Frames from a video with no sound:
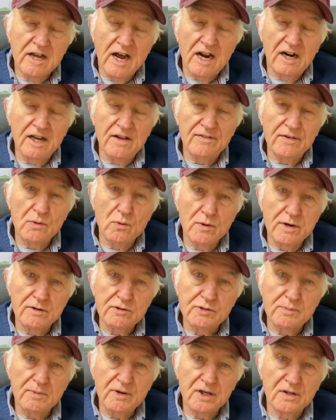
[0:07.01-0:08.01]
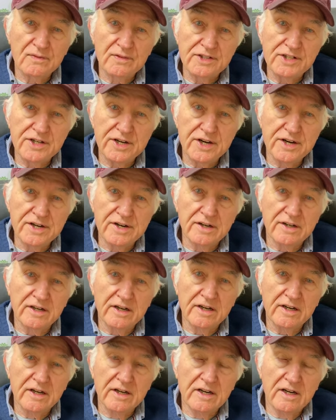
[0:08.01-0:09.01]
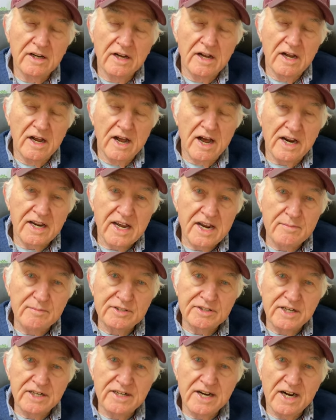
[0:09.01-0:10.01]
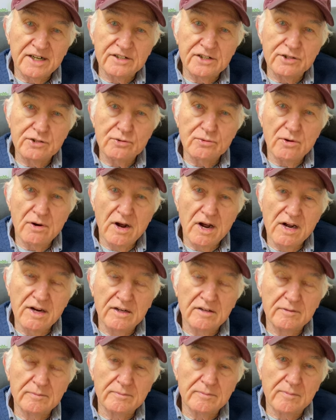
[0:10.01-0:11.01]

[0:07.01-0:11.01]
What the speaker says: I live in Williamsburg, Virginia. I came to see Dr. Truong